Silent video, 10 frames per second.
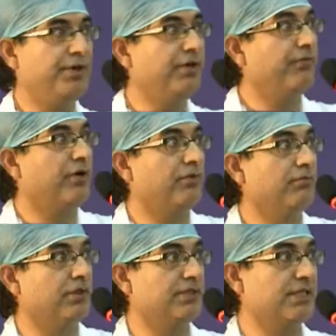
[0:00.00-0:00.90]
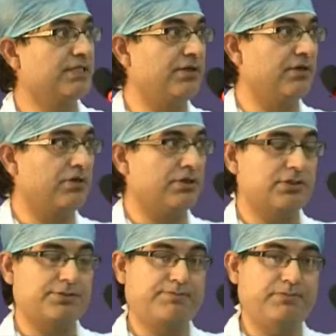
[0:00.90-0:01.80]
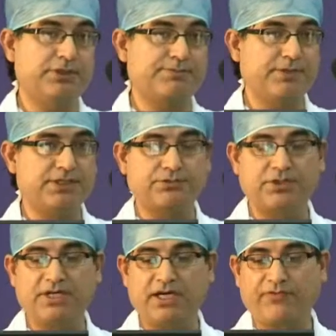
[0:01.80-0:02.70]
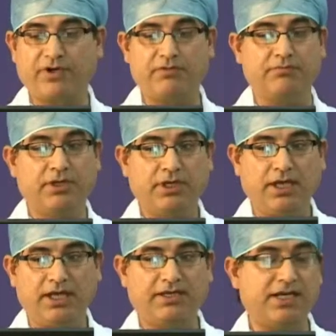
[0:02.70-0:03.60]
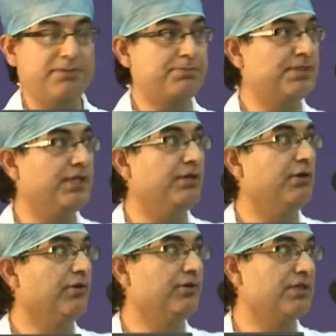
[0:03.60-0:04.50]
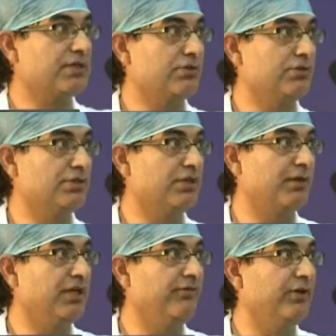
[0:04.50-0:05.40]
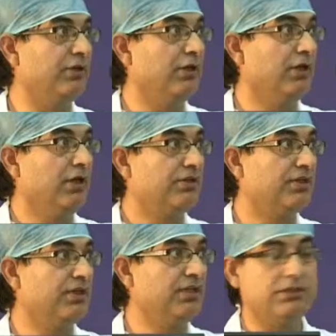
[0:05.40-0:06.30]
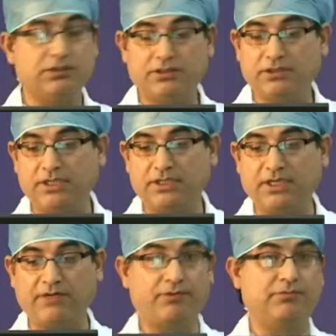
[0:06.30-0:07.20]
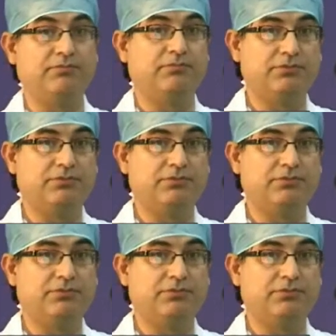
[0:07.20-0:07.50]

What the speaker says: B from the 6th intercostal space to the diaphragm, and type C distal to the subclavian till the diaphragm.